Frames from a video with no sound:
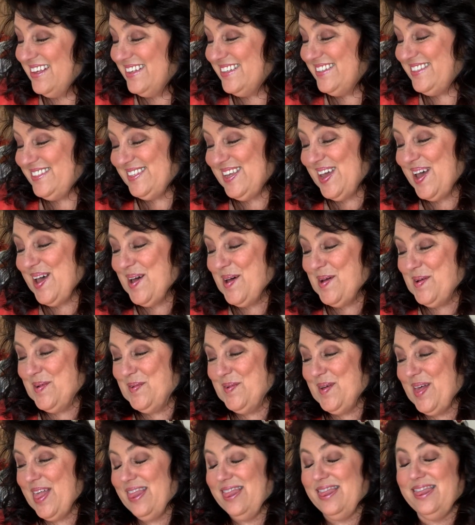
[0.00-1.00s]

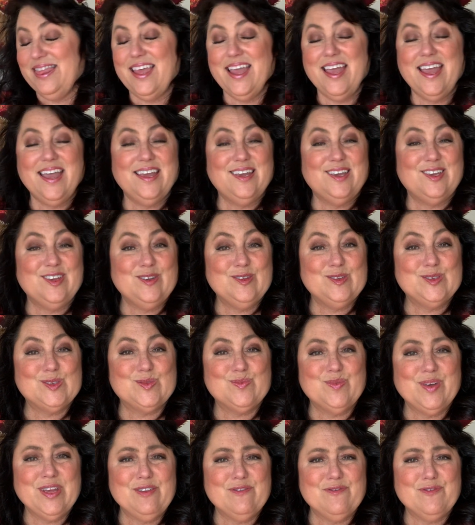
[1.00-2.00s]
So, thank you,
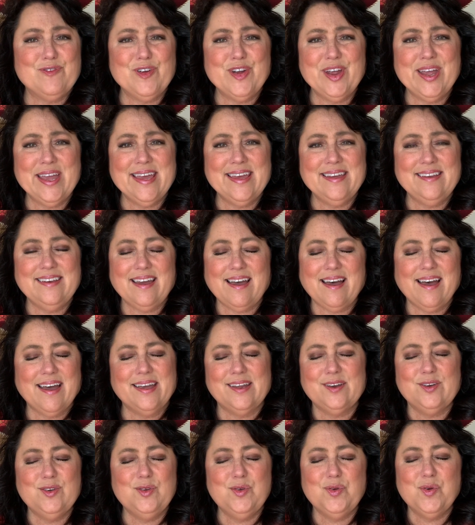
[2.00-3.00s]
sweet friend. I
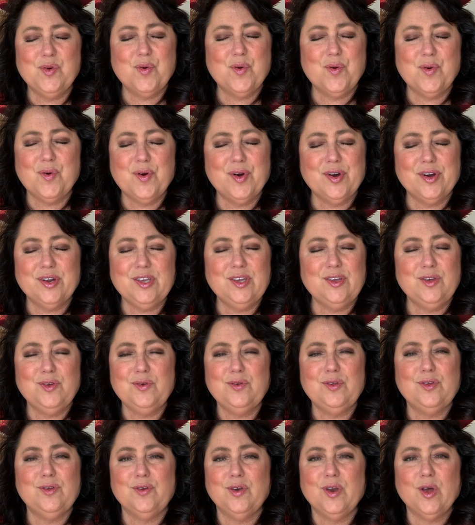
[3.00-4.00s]
adore you.
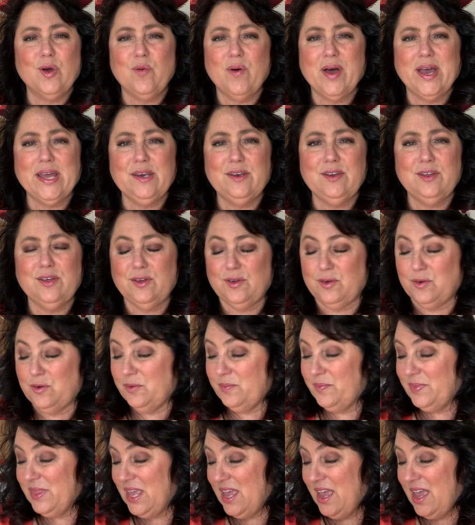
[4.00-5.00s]
You know I do.
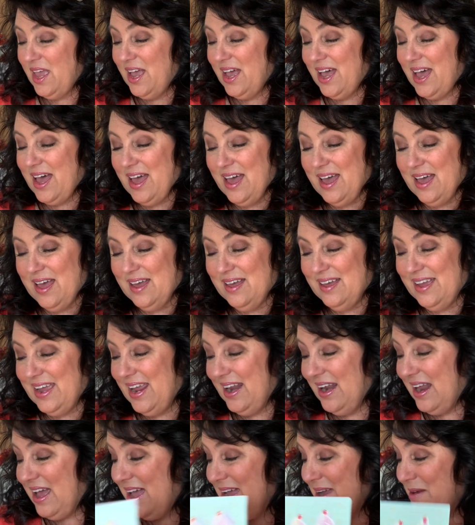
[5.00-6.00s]

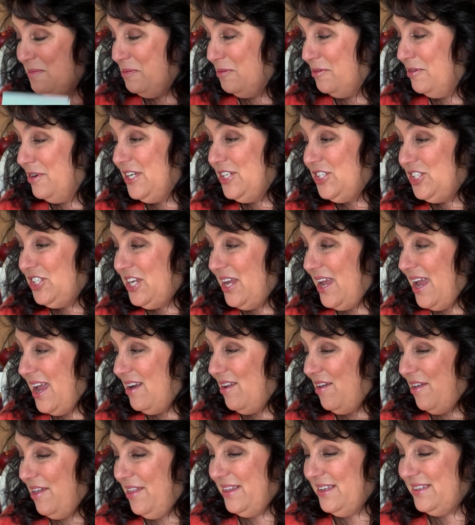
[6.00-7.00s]
And I
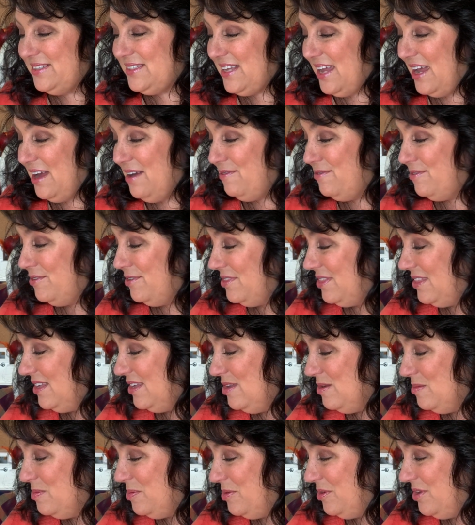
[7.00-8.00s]
appreciate all this effort
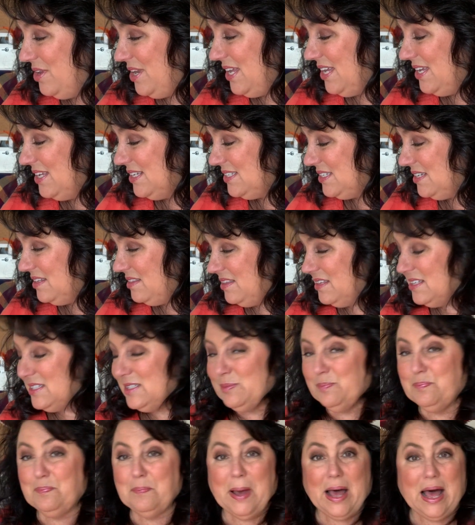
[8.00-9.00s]
that you put into
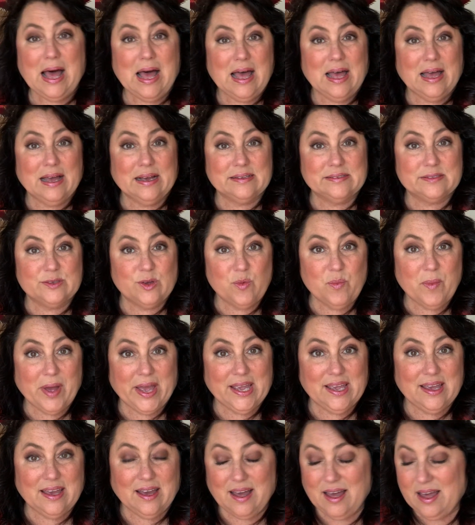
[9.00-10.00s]
this box. Oh
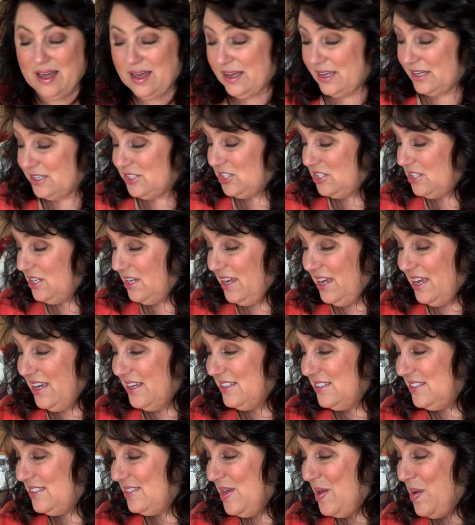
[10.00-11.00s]
my gosh.
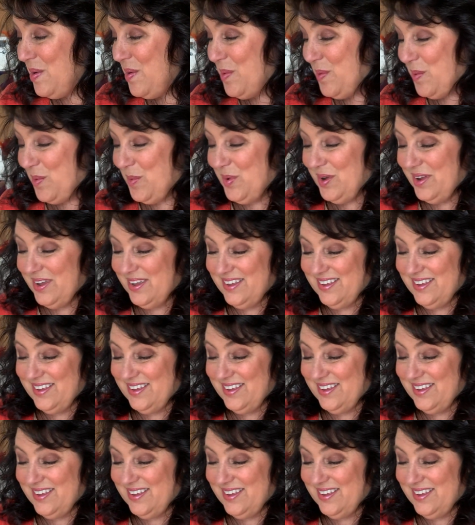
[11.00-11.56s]
So,